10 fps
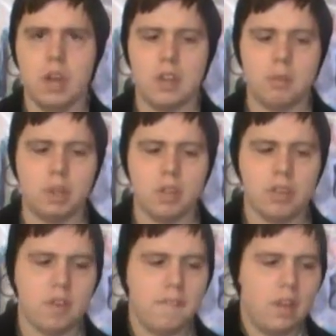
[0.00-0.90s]
And then
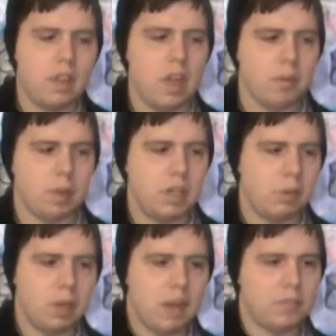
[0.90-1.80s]
right
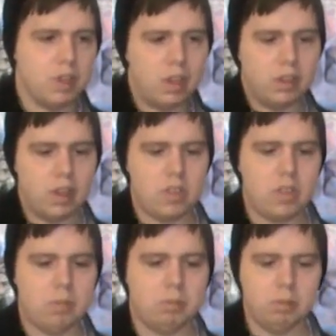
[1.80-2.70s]
here we have
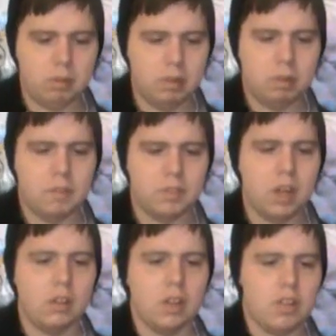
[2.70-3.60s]

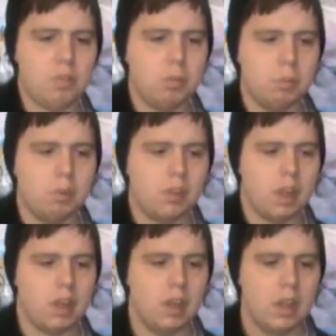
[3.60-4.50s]
Dauntless, who are more
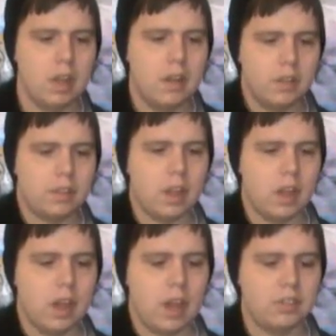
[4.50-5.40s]
the
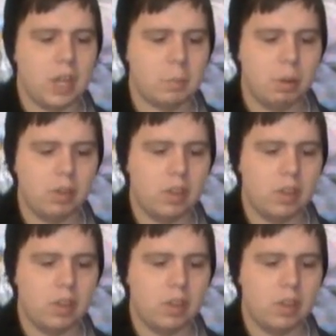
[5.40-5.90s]
high tech